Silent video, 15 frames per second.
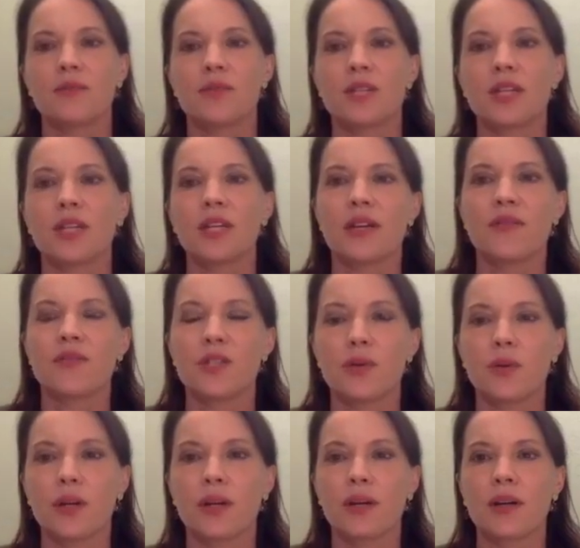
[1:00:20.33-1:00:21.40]
to give
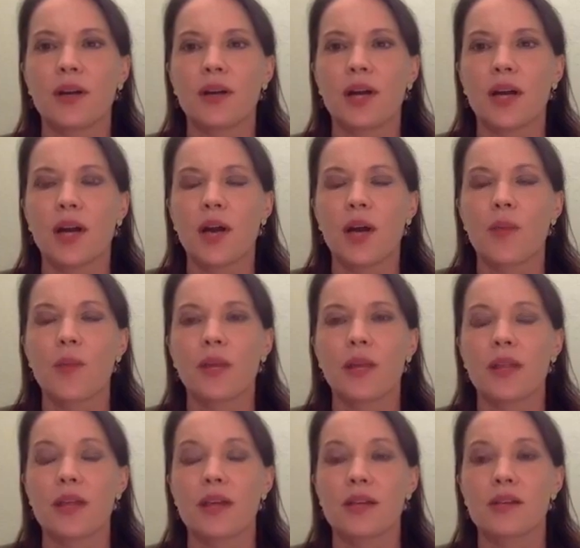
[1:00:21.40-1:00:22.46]
to a company
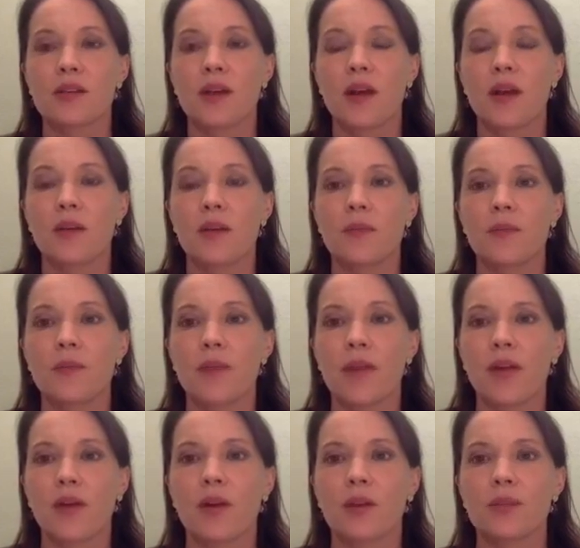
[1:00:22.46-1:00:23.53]
that has gone
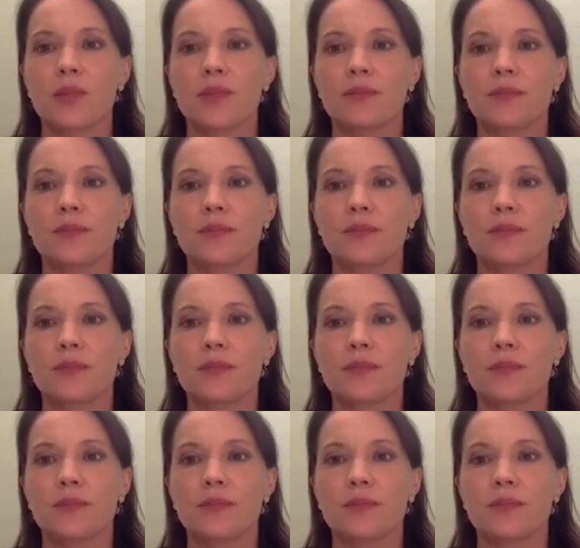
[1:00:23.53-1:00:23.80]
bankrupt.